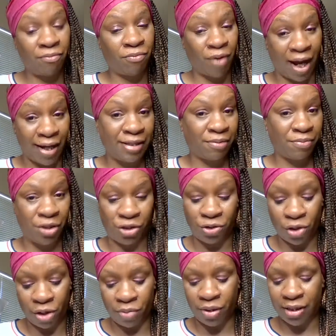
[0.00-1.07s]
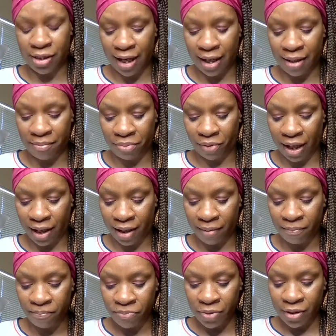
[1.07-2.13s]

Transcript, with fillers: Rice, which you know is name brand,